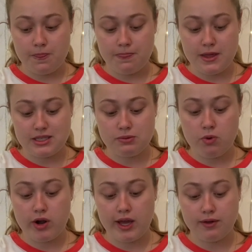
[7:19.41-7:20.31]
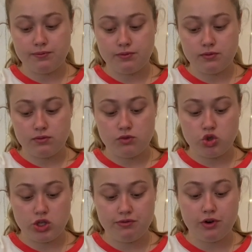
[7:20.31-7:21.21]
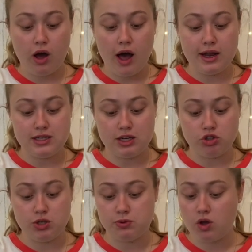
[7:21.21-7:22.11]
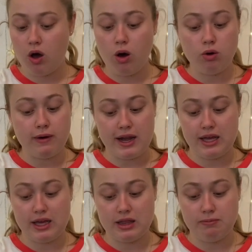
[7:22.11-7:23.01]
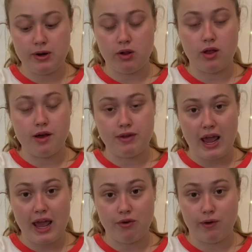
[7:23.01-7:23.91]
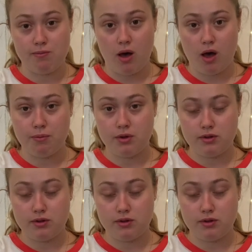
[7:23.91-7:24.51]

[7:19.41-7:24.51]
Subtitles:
This morning, she forgot until she was already in the middle of an angry mob.